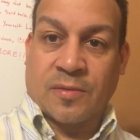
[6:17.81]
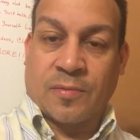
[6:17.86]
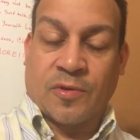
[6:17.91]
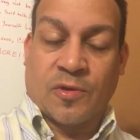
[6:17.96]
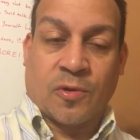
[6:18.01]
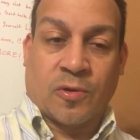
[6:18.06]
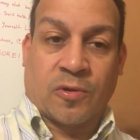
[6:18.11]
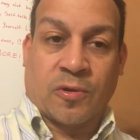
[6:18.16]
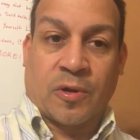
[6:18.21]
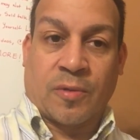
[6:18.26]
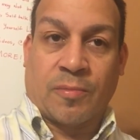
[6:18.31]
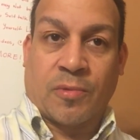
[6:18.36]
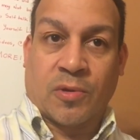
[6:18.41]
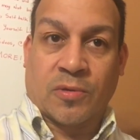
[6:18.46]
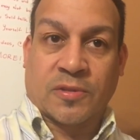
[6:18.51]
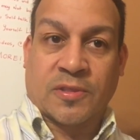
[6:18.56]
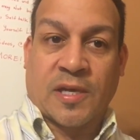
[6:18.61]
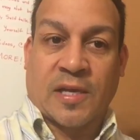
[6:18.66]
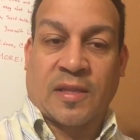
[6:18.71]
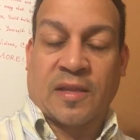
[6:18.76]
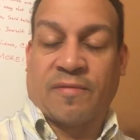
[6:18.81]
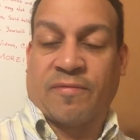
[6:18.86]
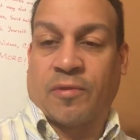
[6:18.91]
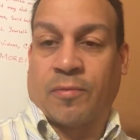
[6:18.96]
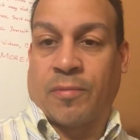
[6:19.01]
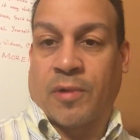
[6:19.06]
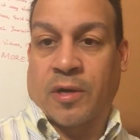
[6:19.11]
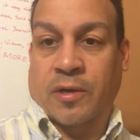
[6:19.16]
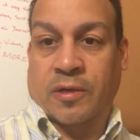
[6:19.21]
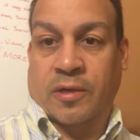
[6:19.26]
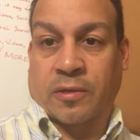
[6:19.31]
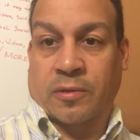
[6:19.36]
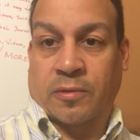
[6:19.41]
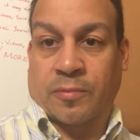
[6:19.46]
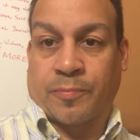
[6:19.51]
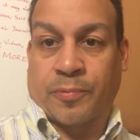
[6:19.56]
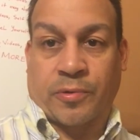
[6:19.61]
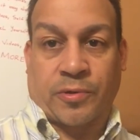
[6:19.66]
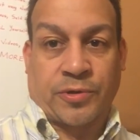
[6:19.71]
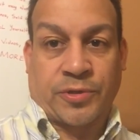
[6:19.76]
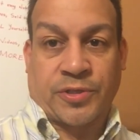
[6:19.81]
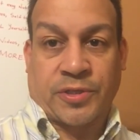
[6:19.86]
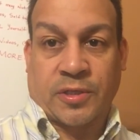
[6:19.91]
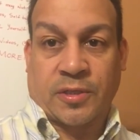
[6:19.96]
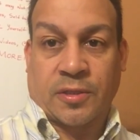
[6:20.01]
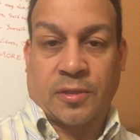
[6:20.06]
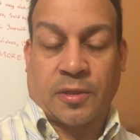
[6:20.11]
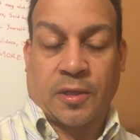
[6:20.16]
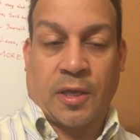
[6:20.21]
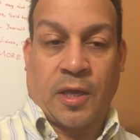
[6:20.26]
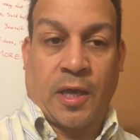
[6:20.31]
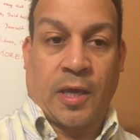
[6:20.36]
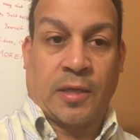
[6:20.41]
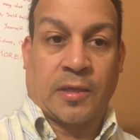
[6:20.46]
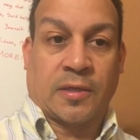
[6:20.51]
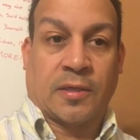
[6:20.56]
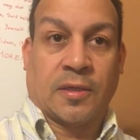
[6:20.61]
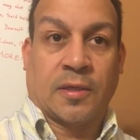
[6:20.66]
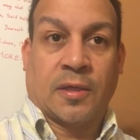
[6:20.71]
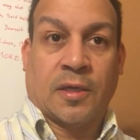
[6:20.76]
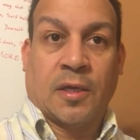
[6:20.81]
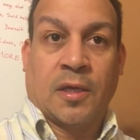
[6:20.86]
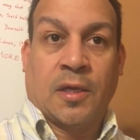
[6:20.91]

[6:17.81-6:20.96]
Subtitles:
if you're a multi-level marketer person and